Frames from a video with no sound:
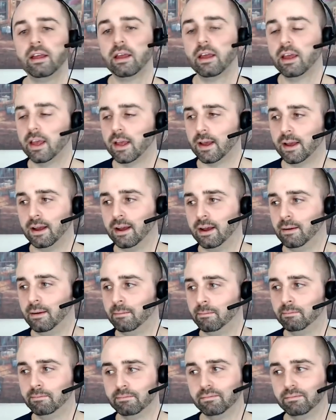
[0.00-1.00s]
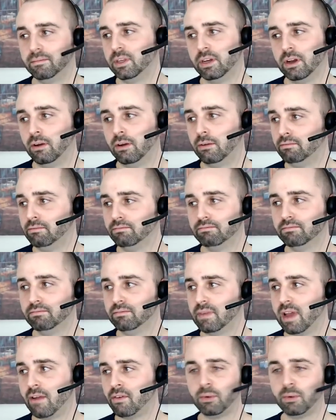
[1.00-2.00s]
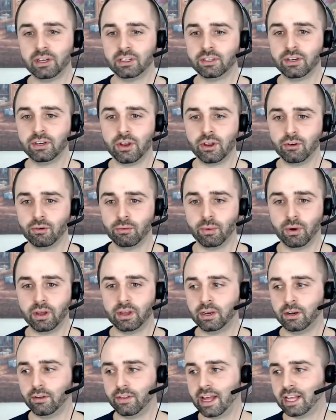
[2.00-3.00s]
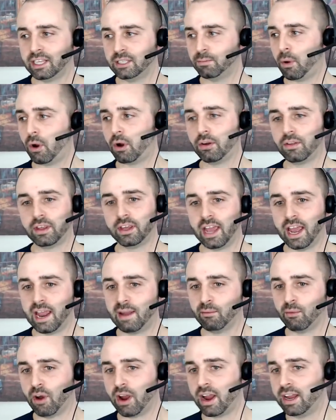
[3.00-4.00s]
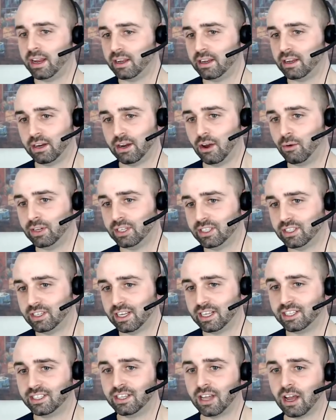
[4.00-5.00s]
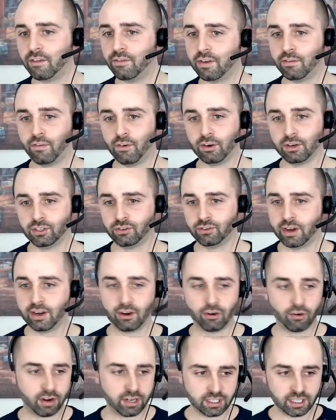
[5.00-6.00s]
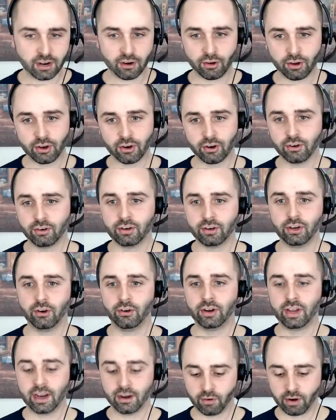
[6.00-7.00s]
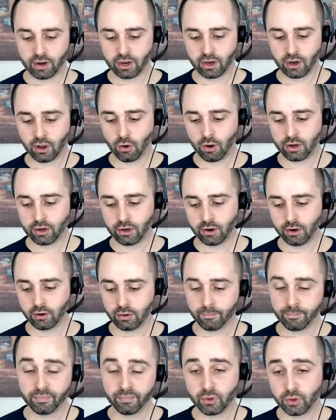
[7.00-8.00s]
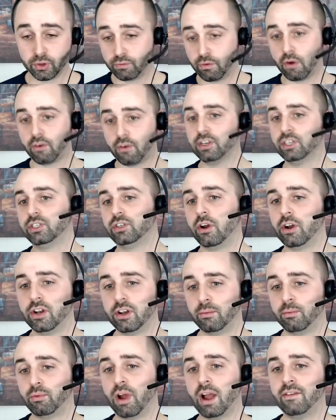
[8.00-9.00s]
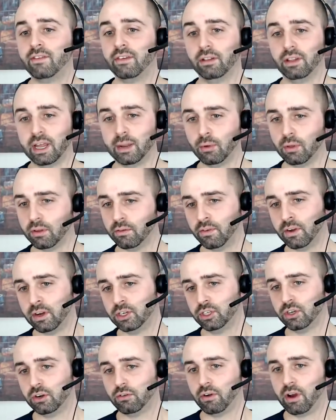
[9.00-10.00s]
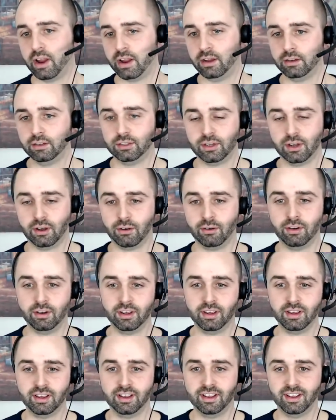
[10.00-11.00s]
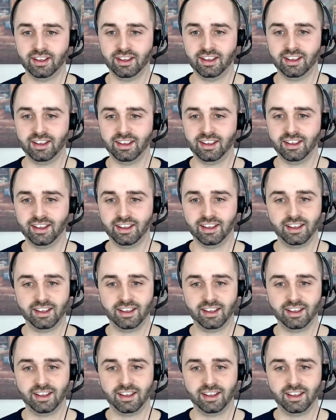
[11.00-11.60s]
Um, you know, everybody's new, but, you know, that's part of the game, right? You know, it's it's tough at first, right, Chris? I know you're you're getting ready to go on your you've already started your private label adventure, right? So mm-hmm.